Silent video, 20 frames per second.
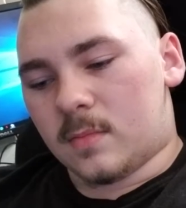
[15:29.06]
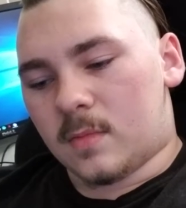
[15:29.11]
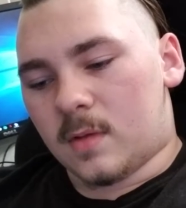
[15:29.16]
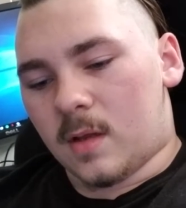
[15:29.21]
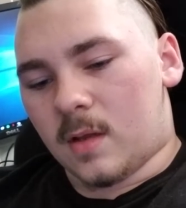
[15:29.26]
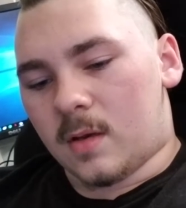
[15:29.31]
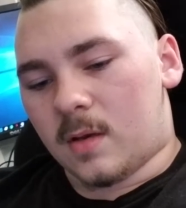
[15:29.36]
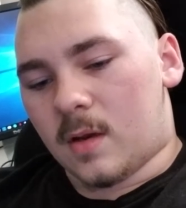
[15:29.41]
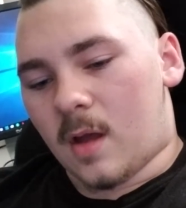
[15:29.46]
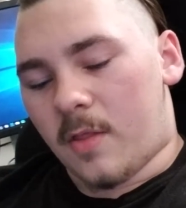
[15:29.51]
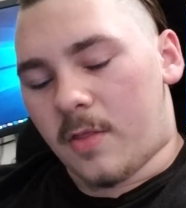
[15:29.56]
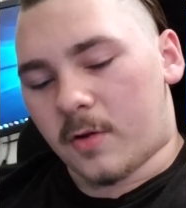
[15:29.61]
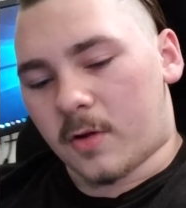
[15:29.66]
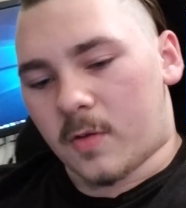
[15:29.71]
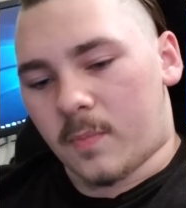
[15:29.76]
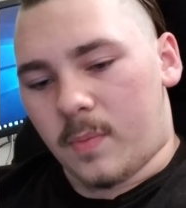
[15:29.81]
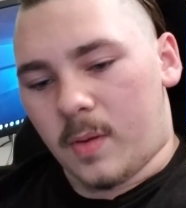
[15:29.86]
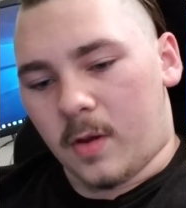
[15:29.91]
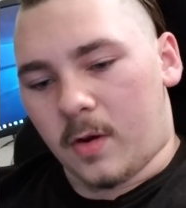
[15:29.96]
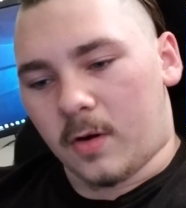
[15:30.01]
another
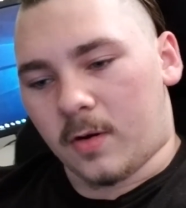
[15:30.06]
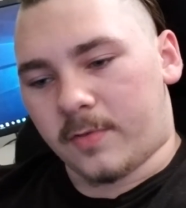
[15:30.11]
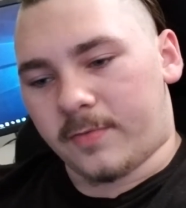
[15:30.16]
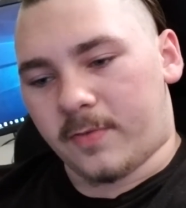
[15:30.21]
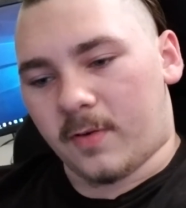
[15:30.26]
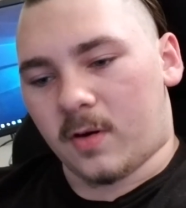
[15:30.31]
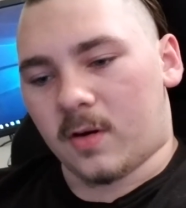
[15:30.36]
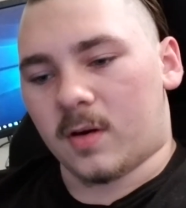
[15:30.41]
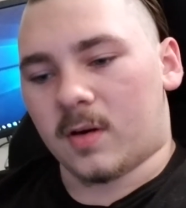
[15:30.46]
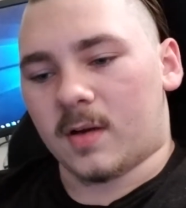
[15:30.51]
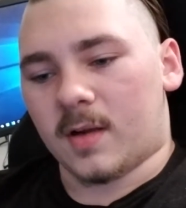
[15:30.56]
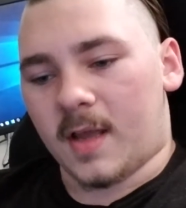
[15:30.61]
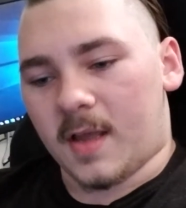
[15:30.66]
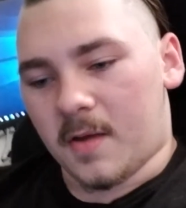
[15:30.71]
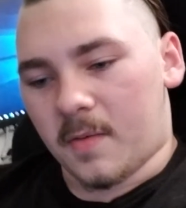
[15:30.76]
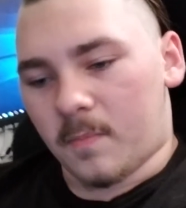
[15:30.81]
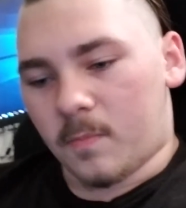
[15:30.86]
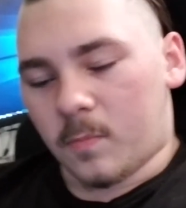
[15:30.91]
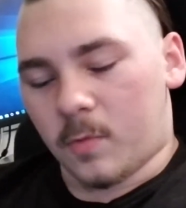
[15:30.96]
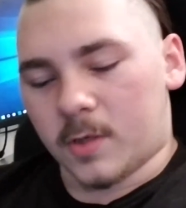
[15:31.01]
computer for
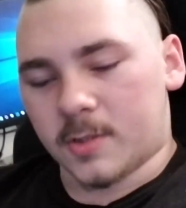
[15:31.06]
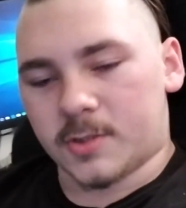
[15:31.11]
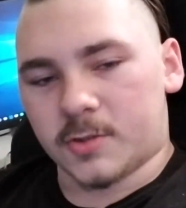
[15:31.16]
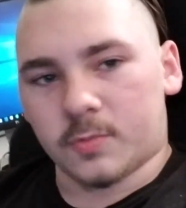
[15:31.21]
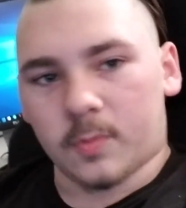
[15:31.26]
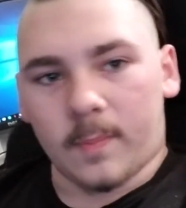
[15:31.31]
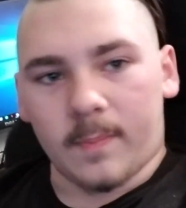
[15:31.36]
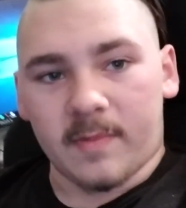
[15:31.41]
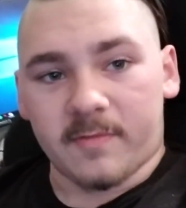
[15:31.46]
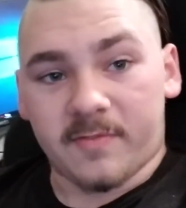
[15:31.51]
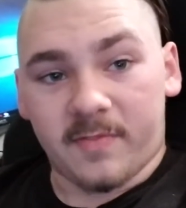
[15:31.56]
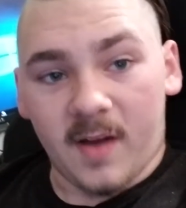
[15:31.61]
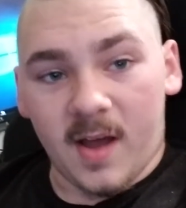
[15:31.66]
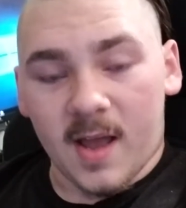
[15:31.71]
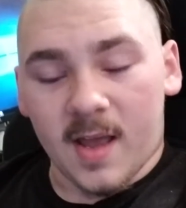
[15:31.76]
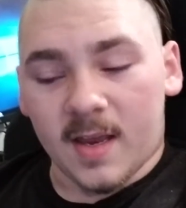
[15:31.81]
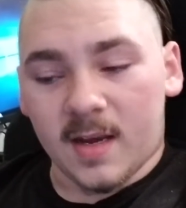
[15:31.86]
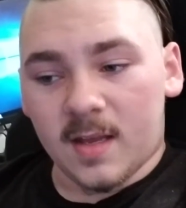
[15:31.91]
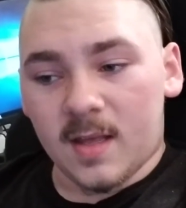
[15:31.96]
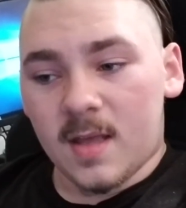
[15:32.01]
him, which would be
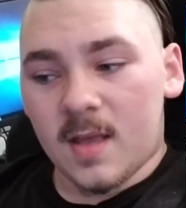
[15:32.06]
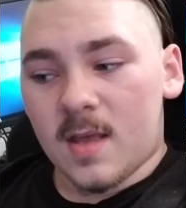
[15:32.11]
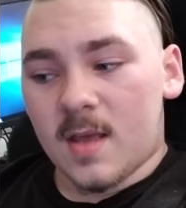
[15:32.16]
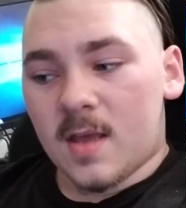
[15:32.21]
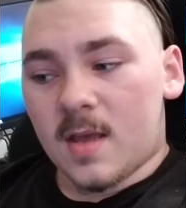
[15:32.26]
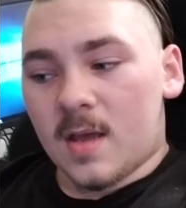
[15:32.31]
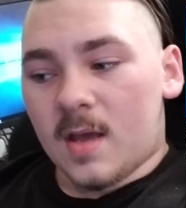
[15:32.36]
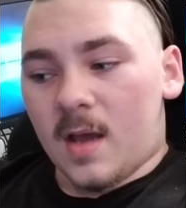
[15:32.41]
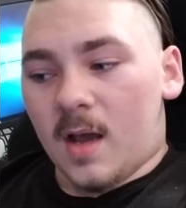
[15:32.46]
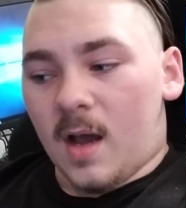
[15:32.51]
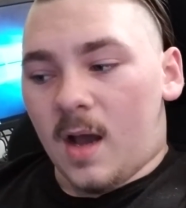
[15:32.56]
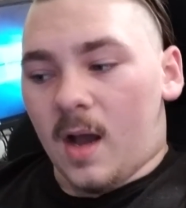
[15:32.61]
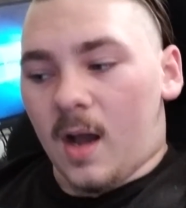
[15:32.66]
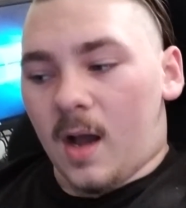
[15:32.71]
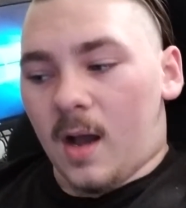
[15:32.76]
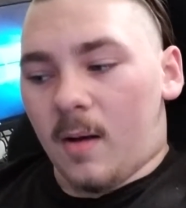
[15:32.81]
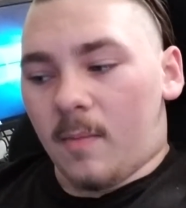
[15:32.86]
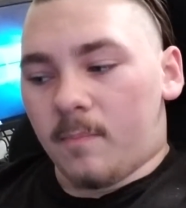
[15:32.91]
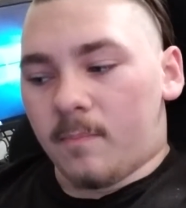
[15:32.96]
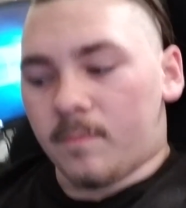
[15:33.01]
fine.
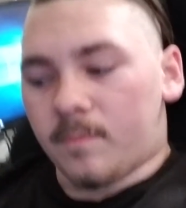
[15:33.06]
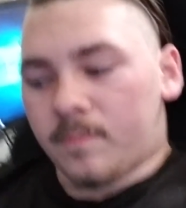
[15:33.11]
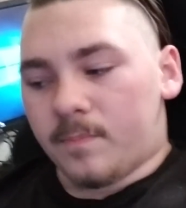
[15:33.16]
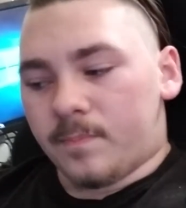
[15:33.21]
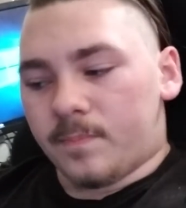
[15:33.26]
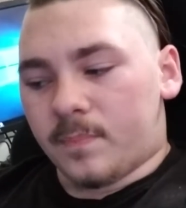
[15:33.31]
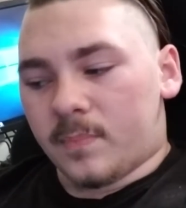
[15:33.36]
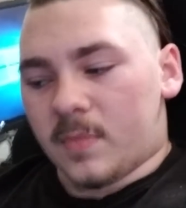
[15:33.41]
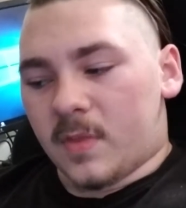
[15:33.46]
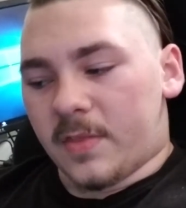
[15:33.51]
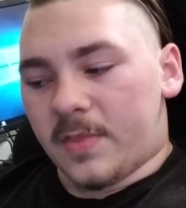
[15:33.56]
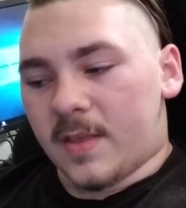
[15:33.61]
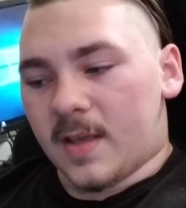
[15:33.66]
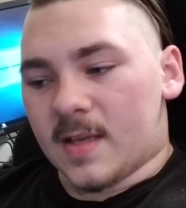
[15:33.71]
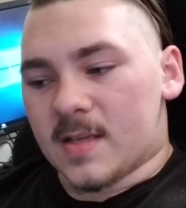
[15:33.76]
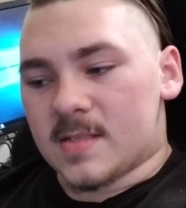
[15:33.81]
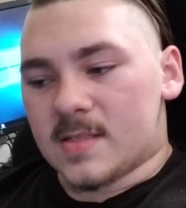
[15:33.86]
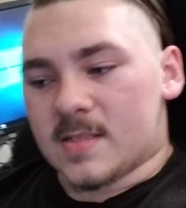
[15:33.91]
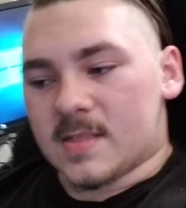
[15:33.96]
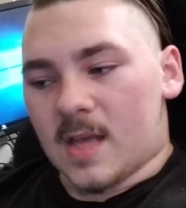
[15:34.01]
The thing
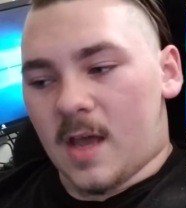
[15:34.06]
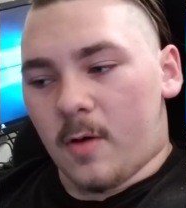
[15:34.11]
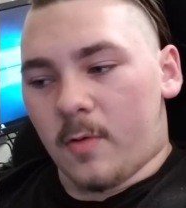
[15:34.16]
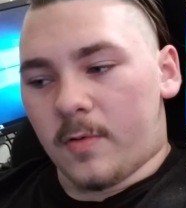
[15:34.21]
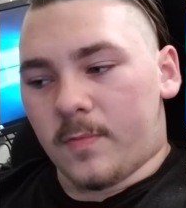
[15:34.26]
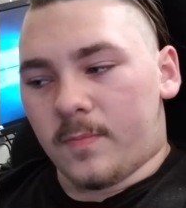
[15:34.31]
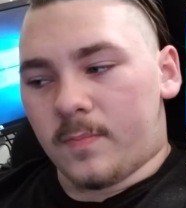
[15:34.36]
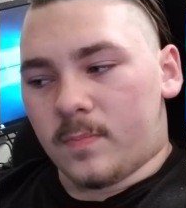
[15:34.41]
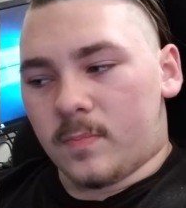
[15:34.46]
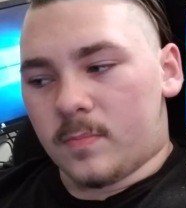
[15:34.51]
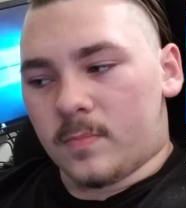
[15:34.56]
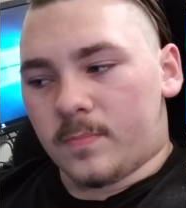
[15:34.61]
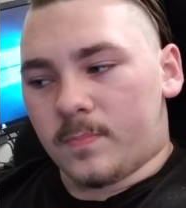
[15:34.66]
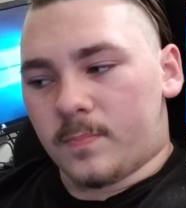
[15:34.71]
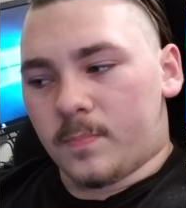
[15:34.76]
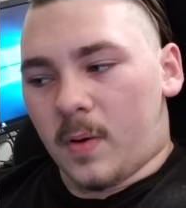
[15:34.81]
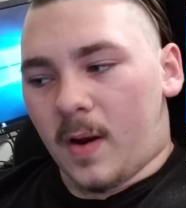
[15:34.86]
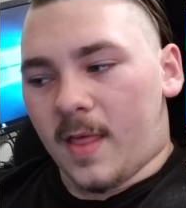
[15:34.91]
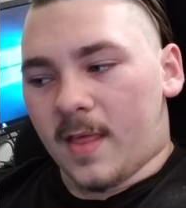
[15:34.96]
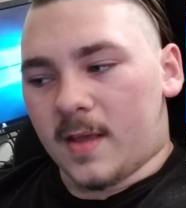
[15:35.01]
is, I would
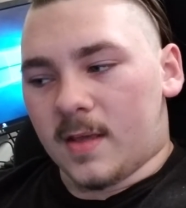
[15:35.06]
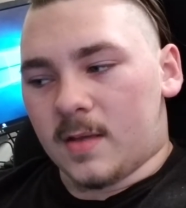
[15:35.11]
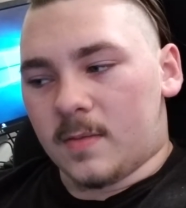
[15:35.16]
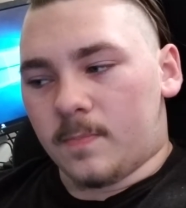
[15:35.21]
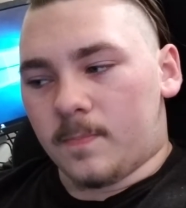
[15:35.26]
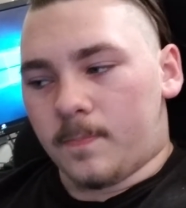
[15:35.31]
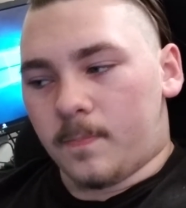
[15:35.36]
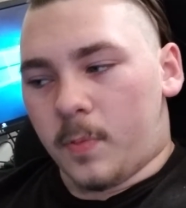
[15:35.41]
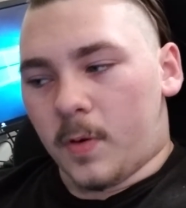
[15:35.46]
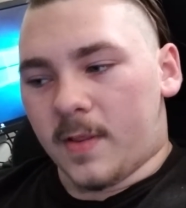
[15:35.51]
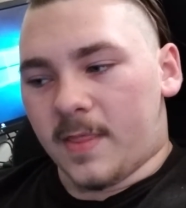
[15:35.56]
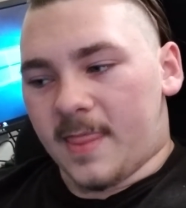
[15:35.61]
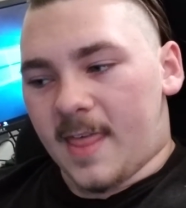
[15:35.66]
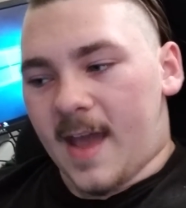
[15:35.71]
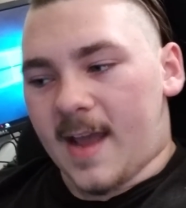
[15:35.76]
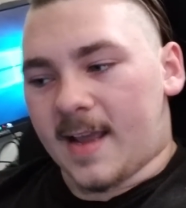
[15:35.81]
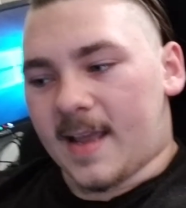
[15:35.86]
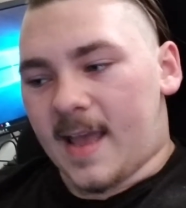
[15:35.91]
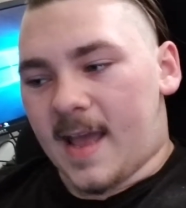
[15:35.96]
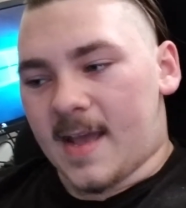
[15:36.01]
probably put
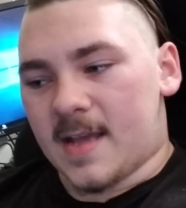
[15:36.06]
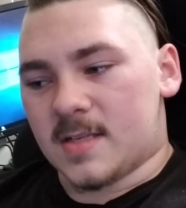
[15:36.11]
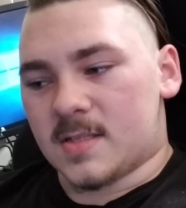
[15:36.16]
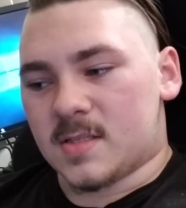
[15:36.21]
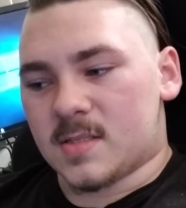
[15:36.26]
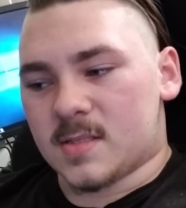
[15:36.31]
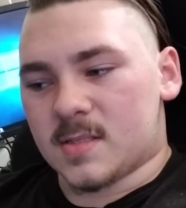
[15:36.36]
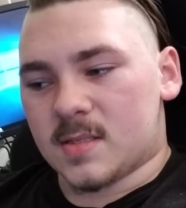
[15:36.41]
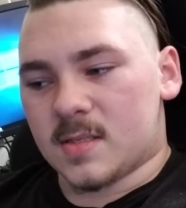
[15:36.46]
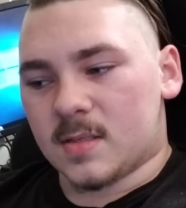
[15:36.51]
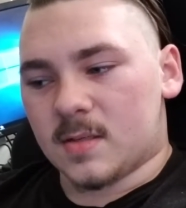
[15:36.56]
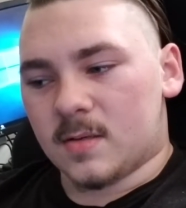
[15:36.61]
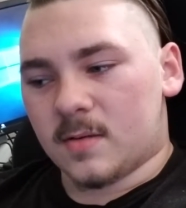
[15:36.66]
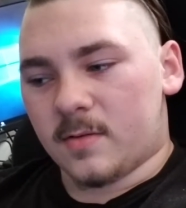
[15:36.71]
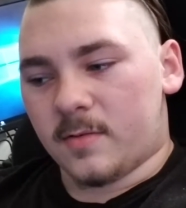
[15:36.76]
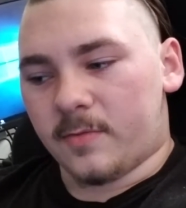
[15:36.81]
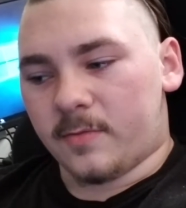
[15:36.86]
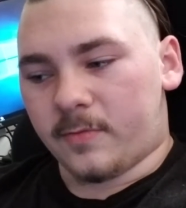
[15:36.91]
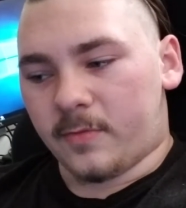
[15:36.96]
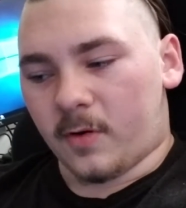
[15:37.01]
that case
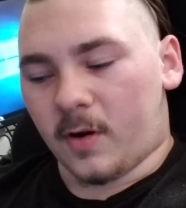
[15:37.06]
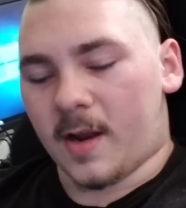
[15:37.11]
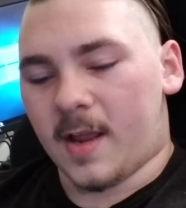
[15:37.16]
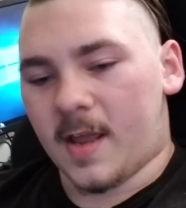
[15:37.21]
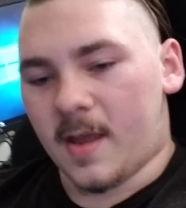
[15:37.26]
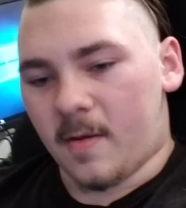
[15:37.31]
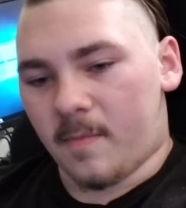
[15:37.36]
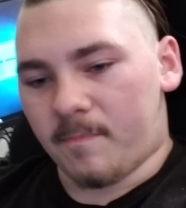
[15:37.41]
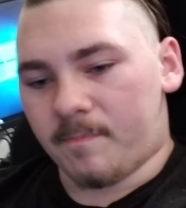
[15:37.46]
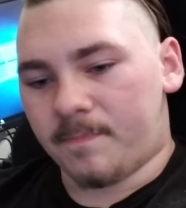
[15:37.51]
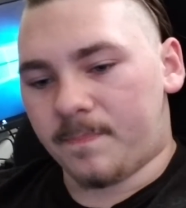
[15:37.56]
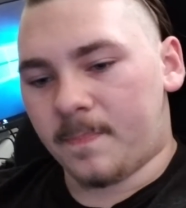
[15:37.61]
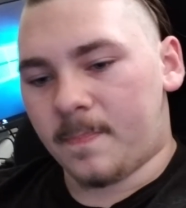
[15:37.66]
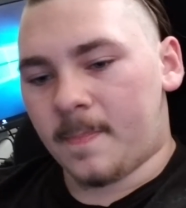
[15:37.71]
for him